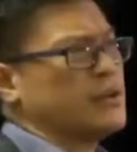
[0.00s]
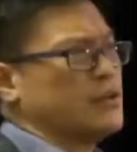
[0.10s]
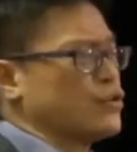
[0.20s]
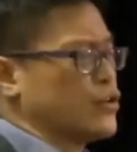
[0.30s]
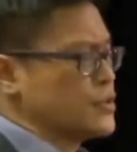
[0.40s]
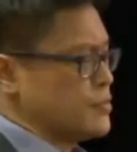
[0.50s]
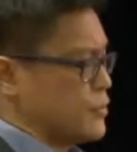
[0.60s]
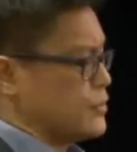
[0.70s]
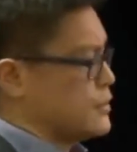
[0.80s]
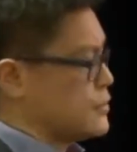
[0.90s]
Everybody worries
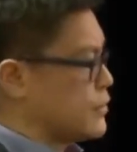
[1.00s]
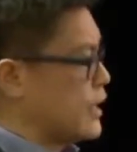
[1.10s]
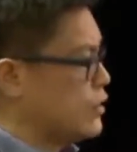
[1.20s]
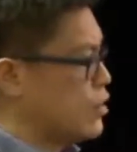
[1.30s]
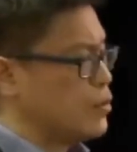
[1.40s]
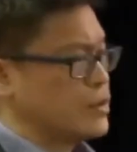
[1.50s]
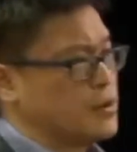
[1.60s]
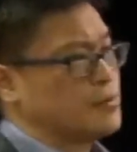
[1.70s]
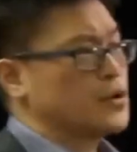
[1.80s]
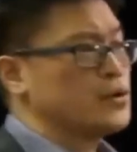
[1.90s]
about this, right? Oh, what
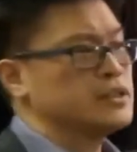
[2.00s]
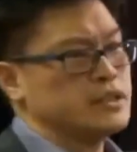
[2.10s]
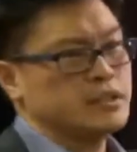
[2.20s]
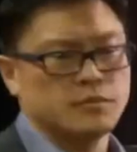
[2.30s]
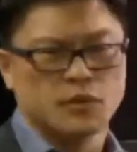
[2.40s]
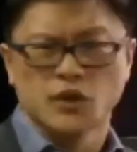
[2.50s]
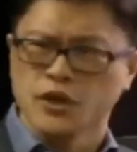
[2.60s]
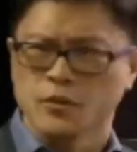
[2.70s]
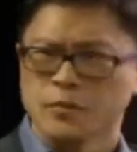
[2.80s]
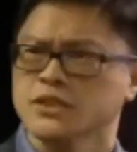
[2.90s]
about protein? You're
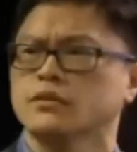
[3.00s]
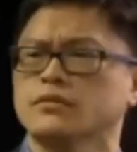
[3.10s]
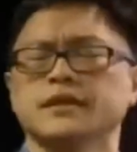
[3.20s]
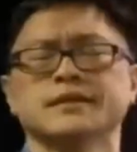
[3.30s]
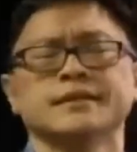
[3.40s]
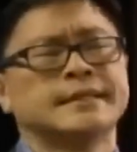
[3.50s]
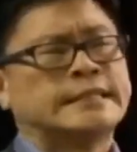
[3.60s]
burning your muscle, right?